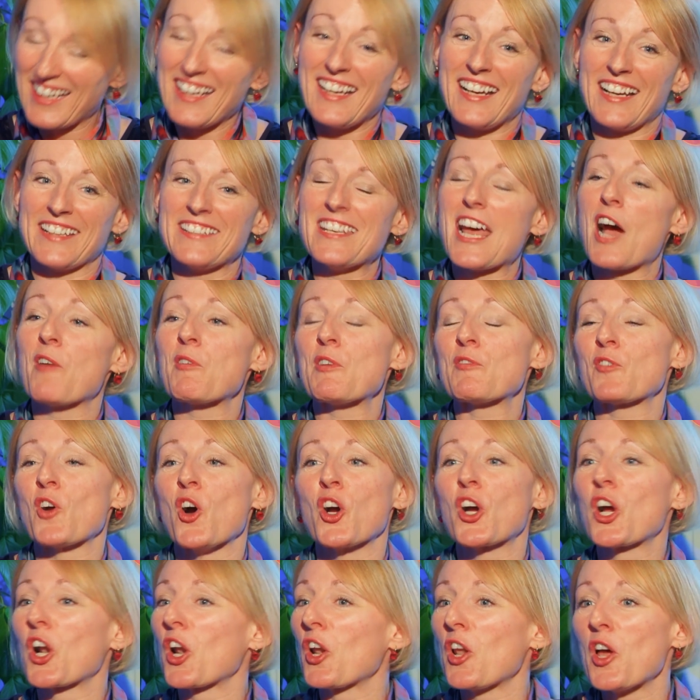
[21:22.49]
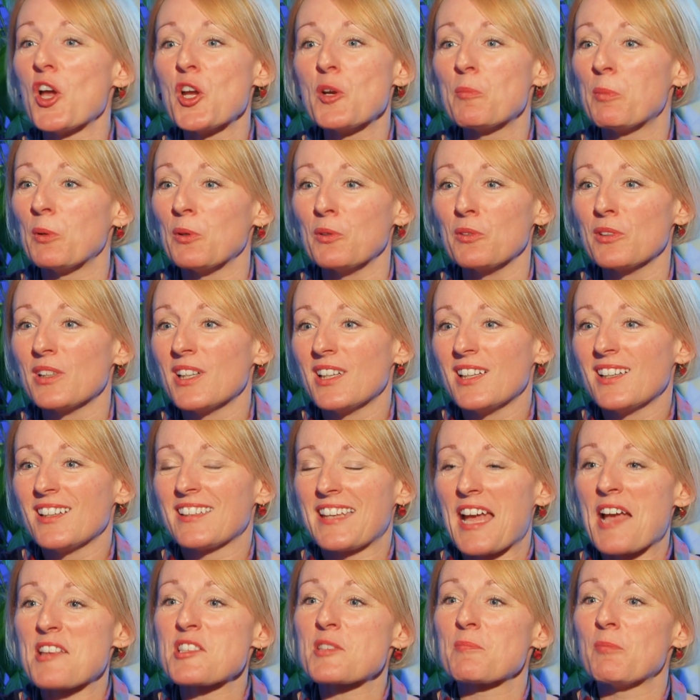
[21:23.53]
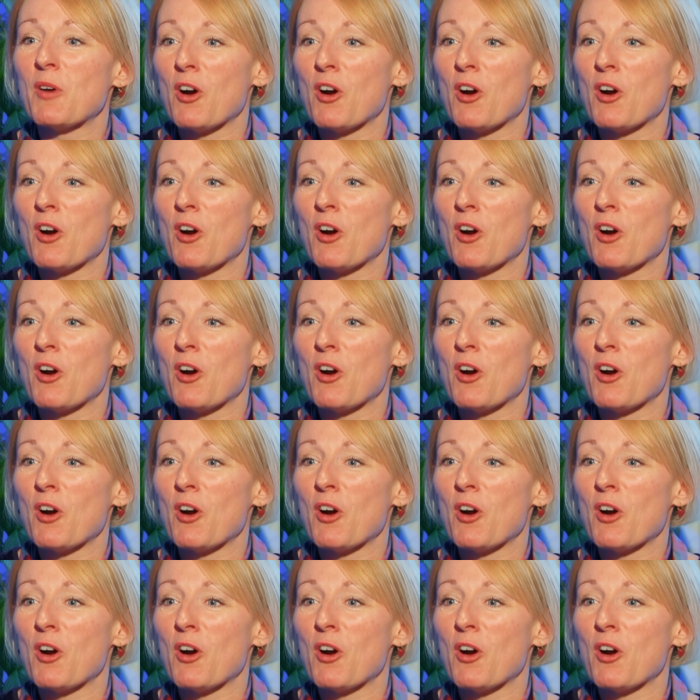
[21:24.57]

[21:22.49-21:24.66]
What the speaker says: And now we've got a global gas